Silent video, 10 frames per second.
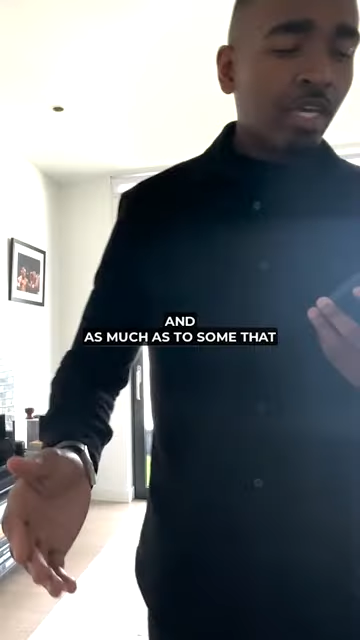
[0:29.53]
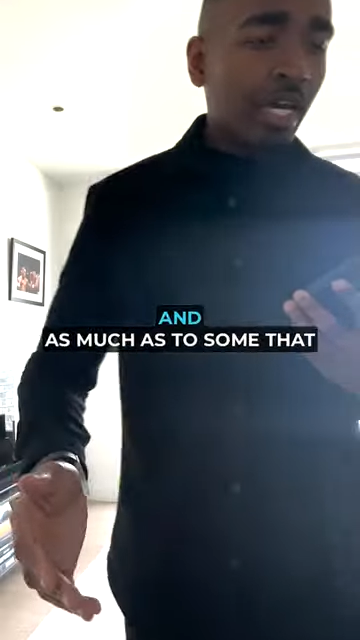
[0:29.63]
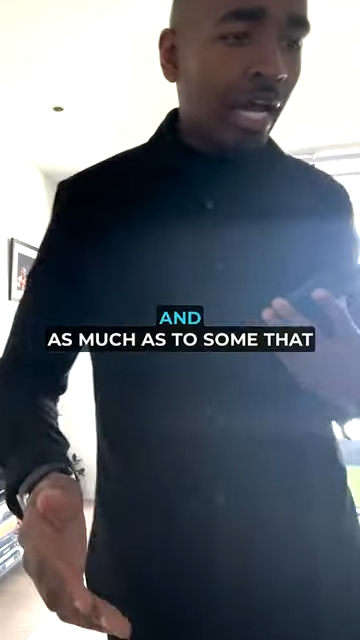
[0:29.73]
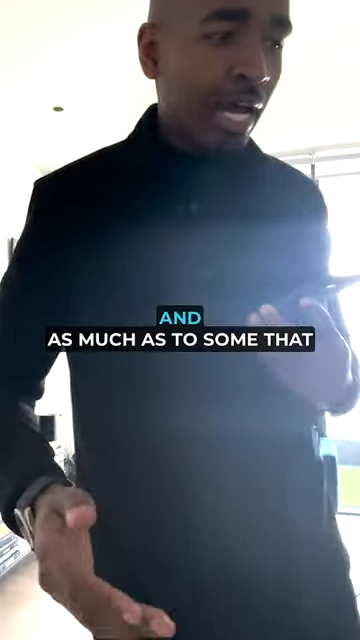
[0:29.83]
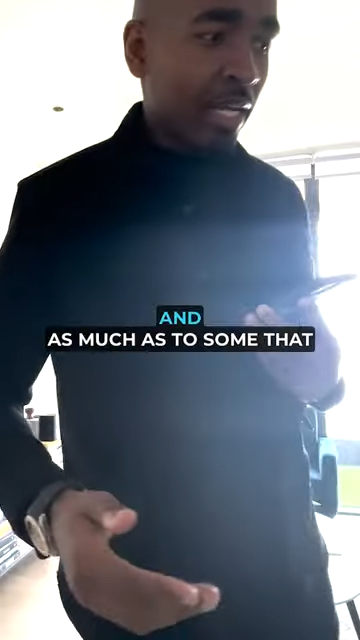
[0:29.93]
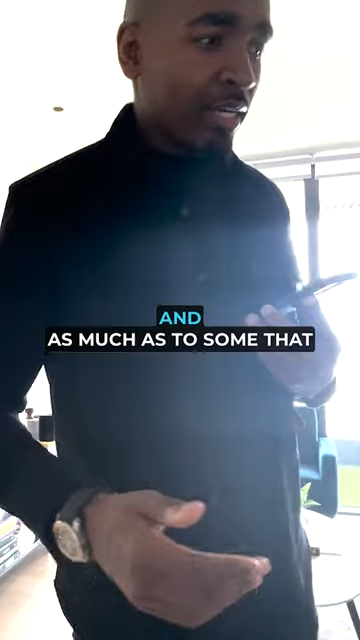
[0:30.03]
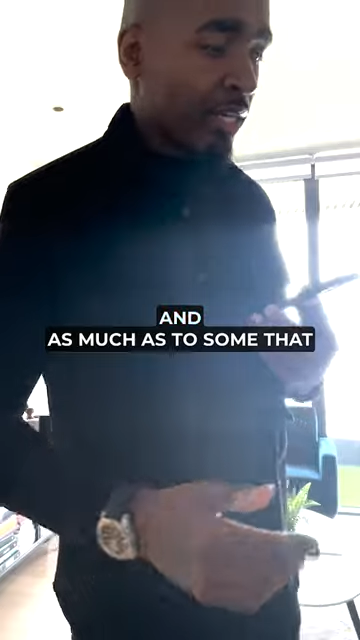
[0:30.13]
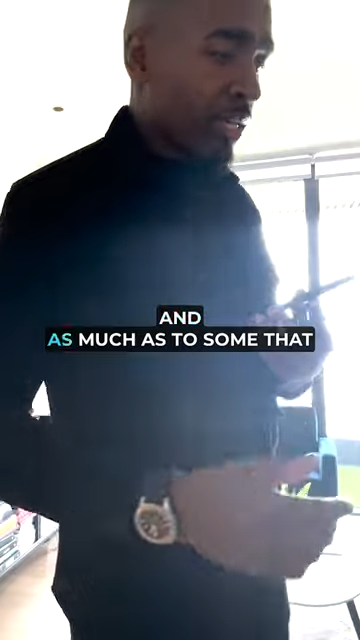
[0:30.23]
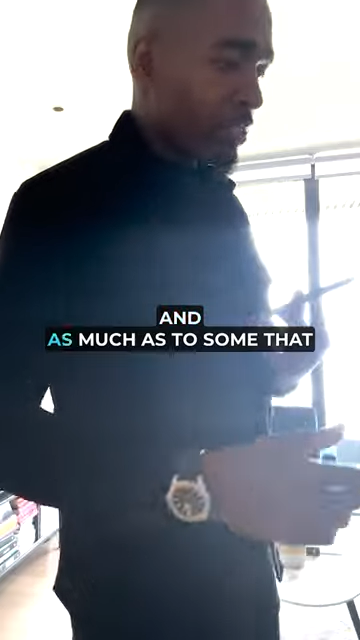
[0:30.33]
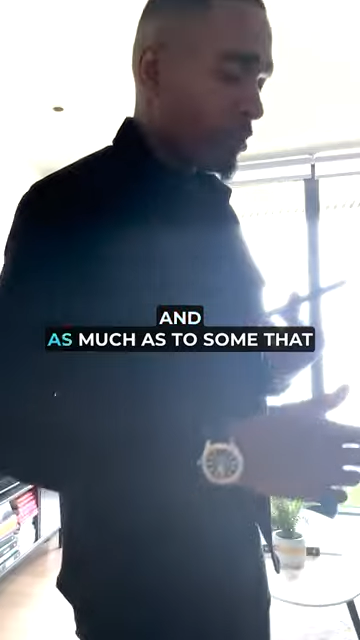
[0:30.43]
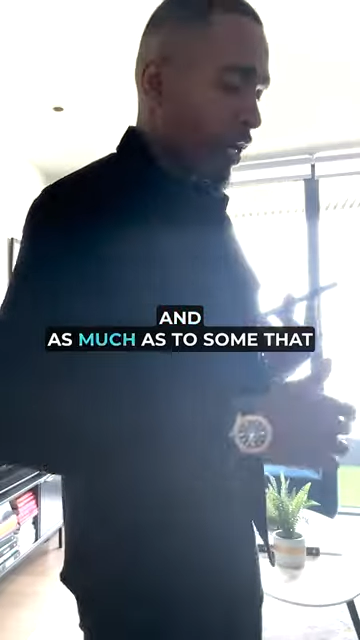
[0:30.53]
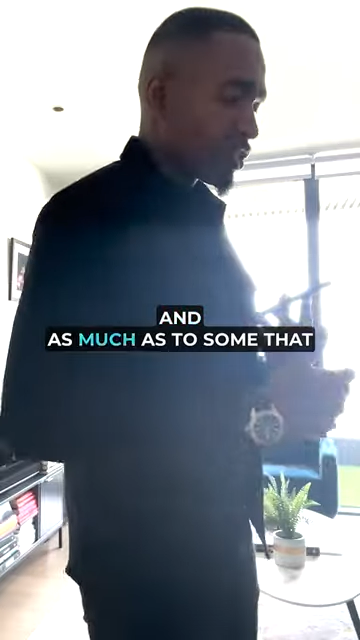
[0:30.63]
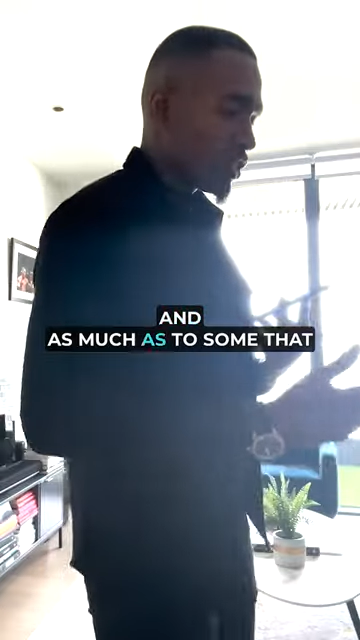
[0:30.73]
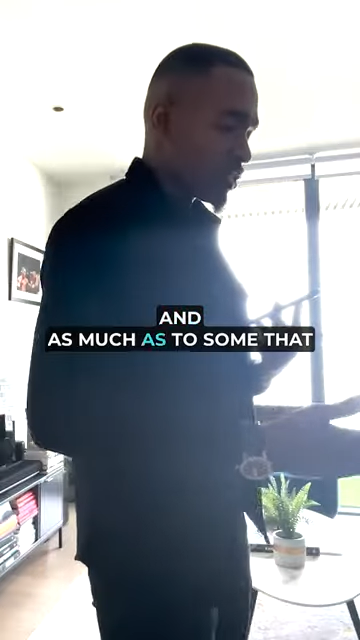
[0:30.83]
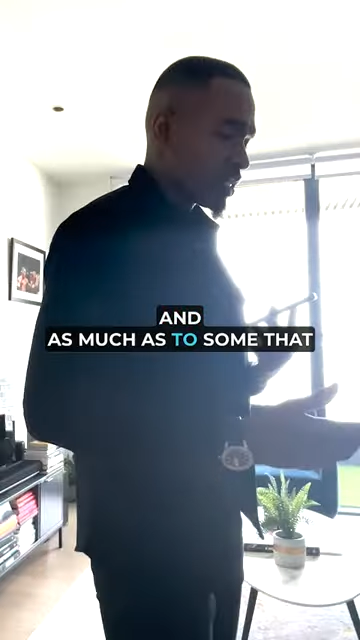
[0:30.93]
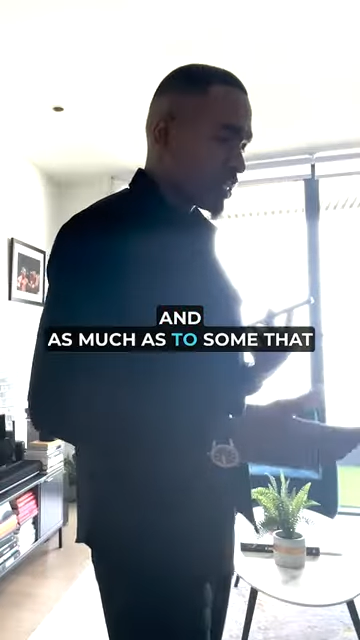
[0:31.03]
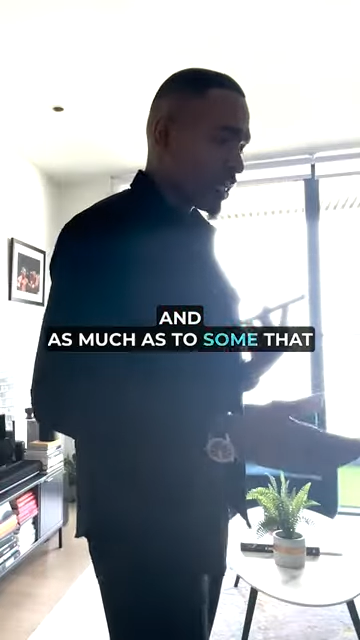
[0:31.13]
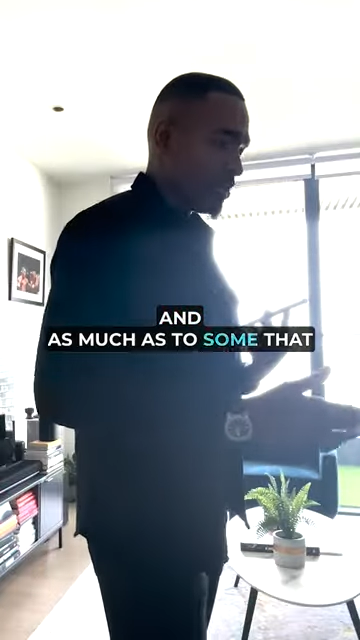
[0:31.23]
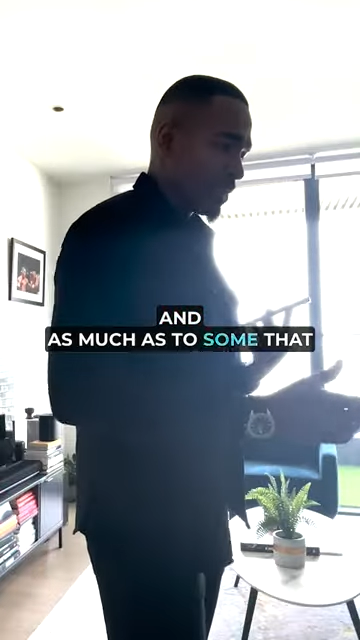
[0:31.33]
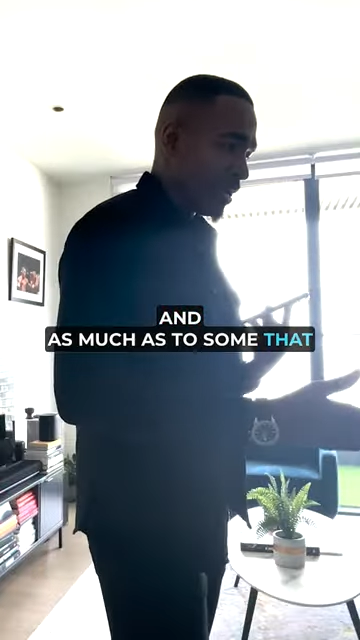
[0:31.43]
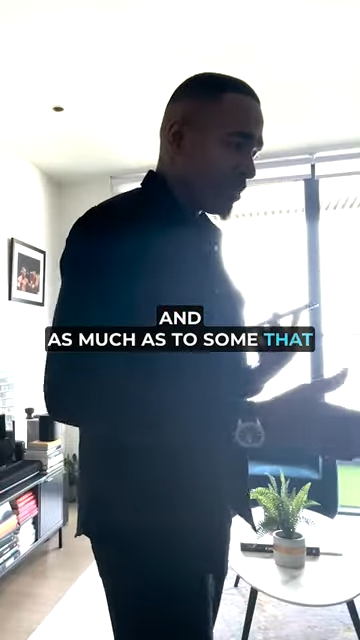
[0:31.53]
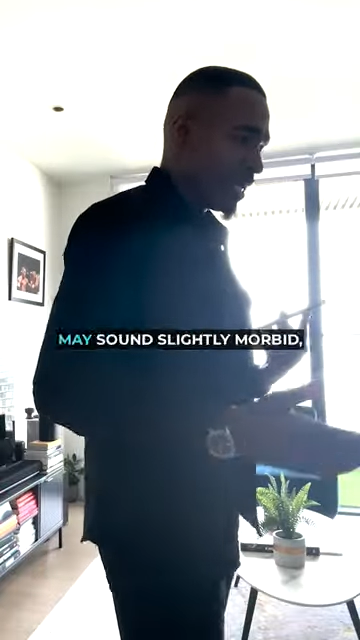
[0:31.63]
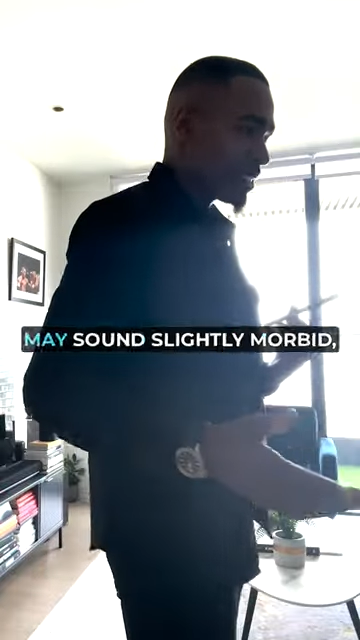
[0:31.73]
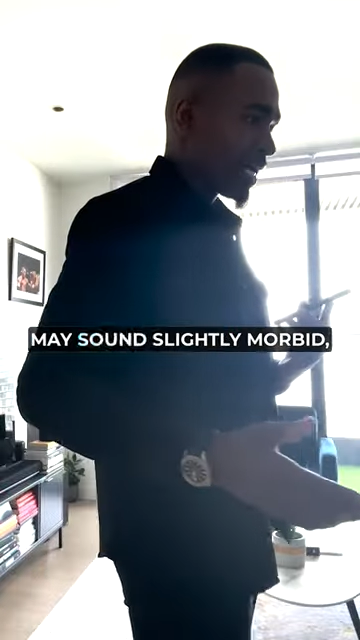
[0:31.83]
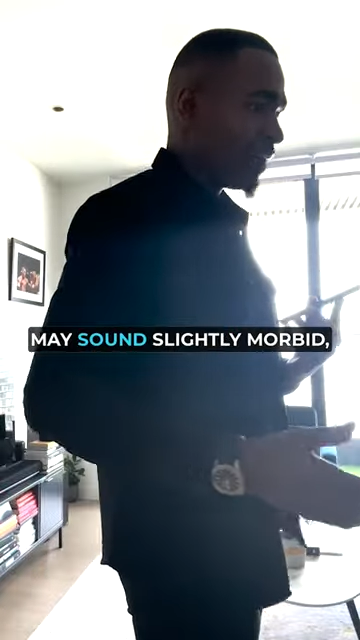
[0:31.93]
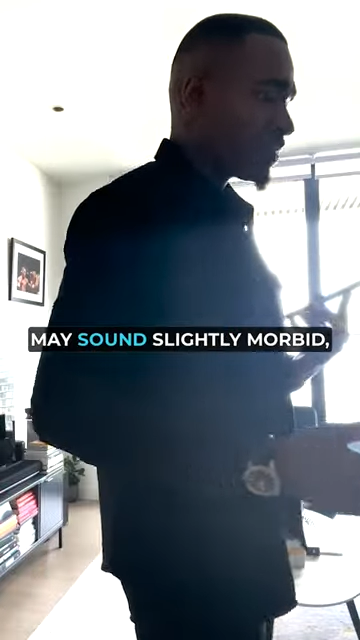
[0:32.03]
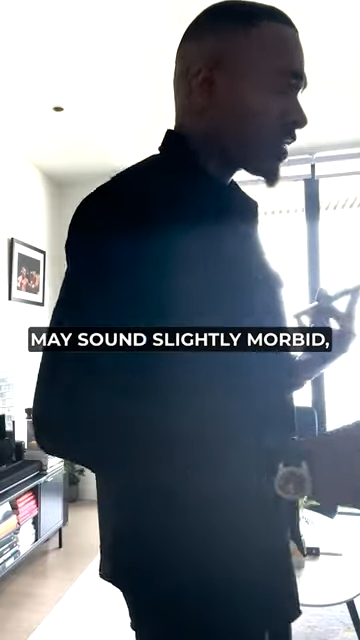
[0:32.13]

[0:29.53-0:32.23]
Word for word: And as much as to some that may sound